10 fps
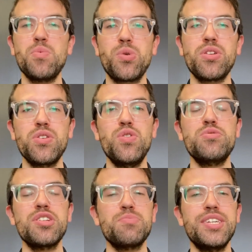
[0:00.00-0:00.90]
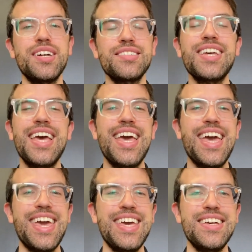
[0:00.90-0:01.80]
were to lose, just because
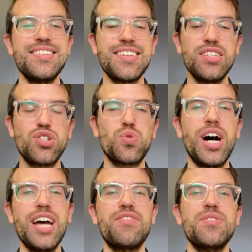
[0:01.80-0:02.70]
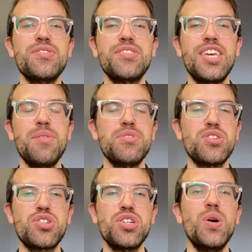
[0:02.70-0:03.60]
his drive for this team
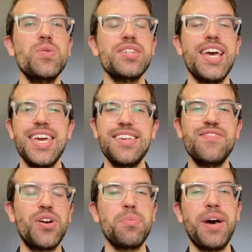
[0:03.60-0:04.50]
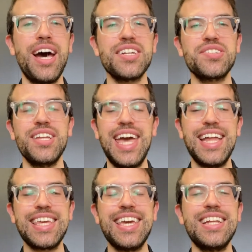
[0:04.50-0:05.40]
just shows he's very passionate.
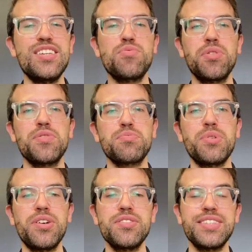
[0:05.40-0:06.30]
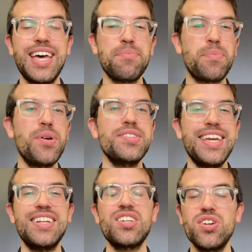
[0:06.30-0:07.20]
And again, he's one of those players that puts
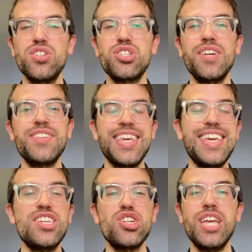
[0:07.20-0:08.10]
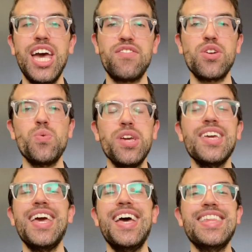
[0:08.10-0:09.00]
in a good shift each and every
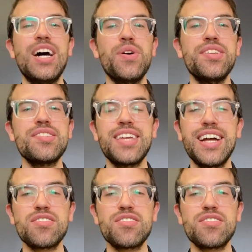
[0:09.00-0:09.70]
week. Now, his stats